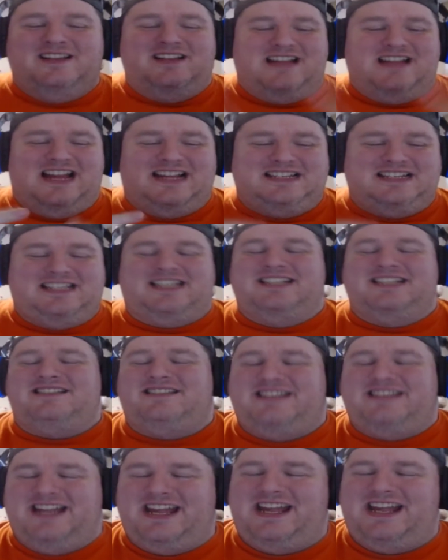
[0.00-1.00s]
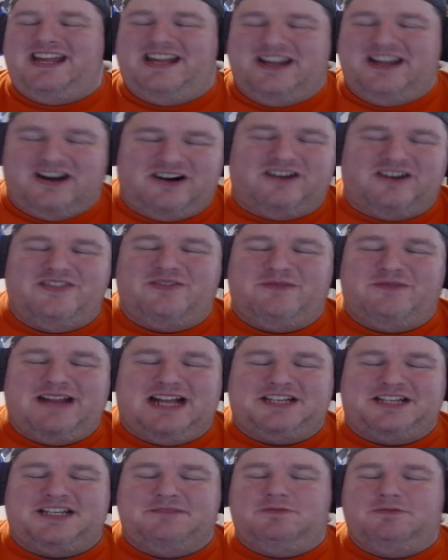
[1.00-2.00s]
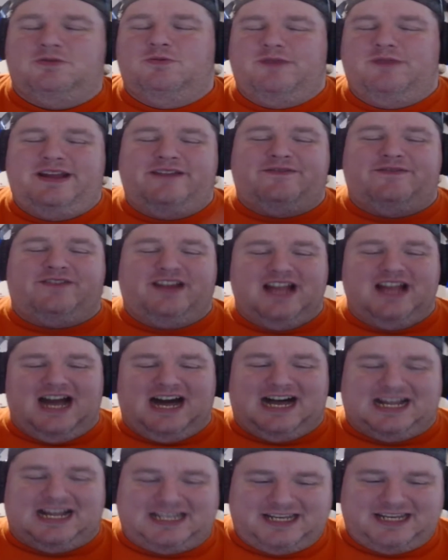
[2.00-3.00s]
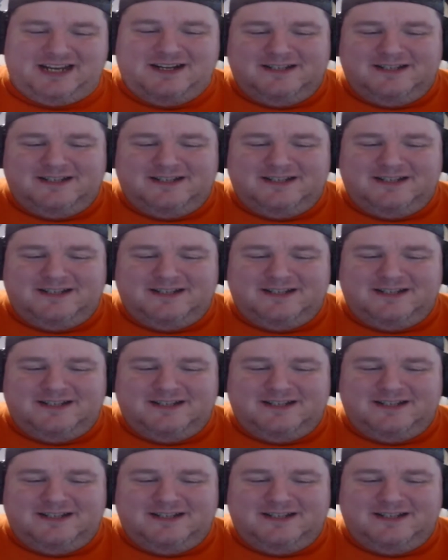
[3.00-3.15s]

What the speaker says: And today on the reaction, we've got